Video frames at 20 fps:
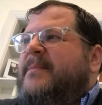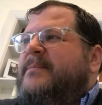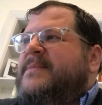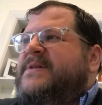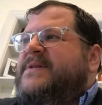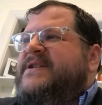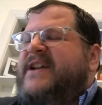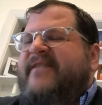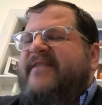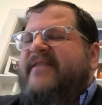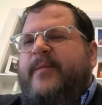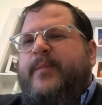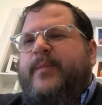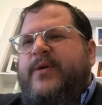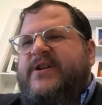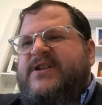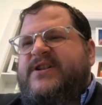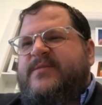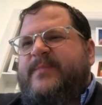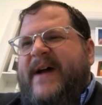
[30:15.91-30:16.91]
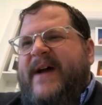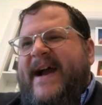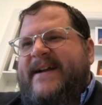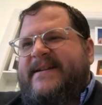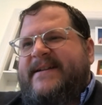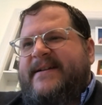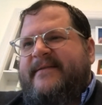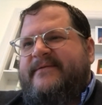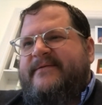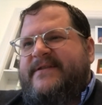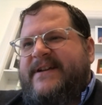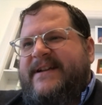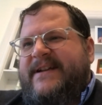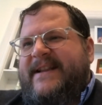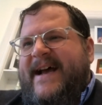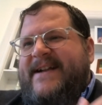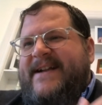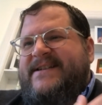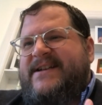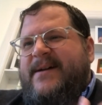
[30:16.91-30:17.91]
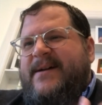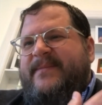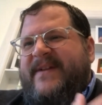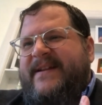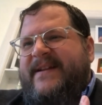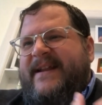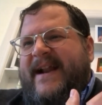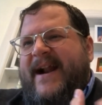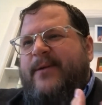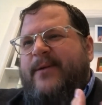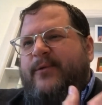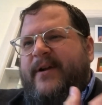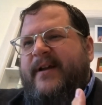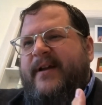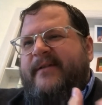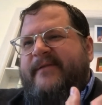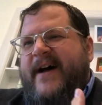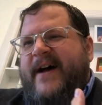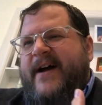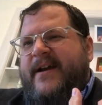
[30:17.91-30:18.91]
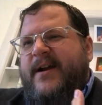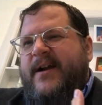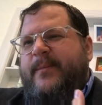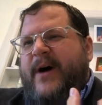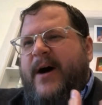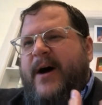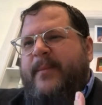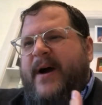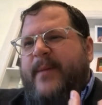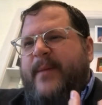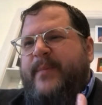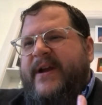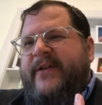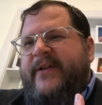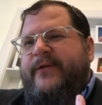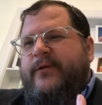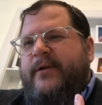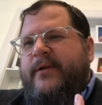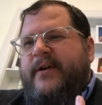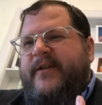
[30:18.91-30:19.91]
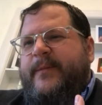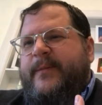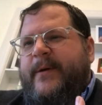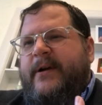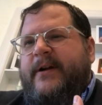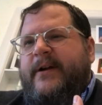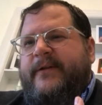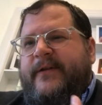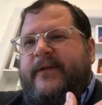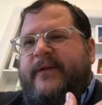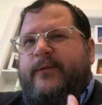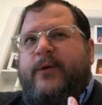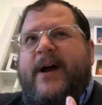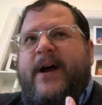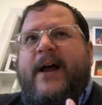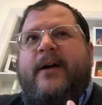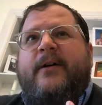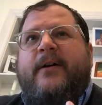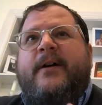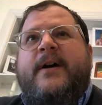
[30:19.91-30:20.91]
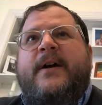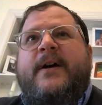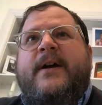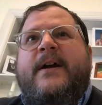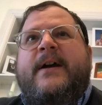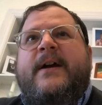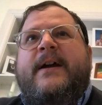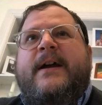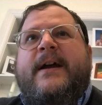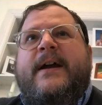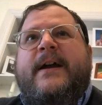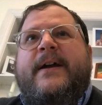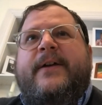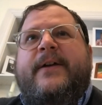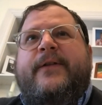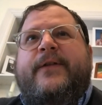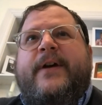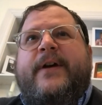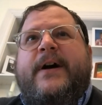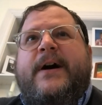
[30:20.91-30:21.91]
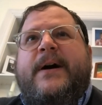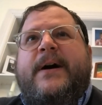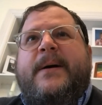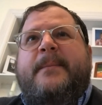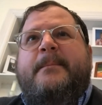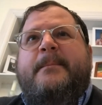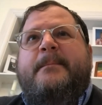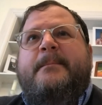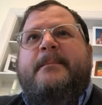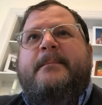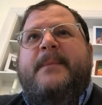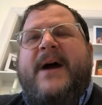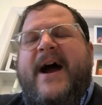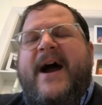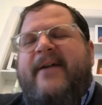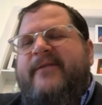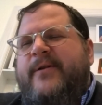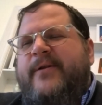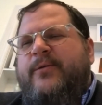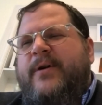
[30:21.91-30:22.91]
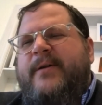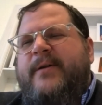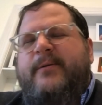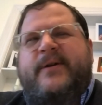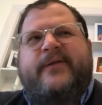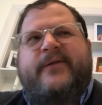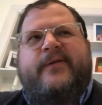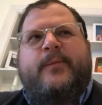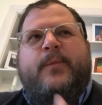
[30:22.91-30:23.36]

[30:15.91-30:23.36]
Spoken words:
different perspectives, and that's something that I really valued about my Peace Corps experience as well. Is everyone was from